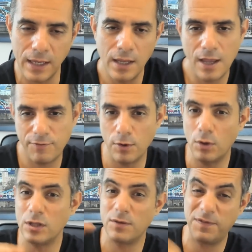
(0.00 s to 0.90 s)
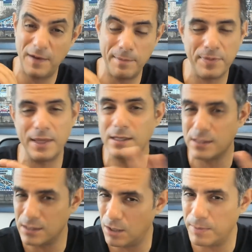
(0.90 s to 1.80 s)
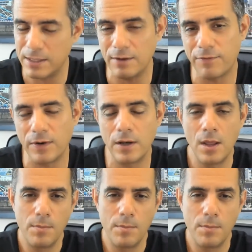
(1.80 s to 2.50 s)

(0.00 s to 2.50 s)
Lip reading: if you're looking to flip things, it's a little bit different.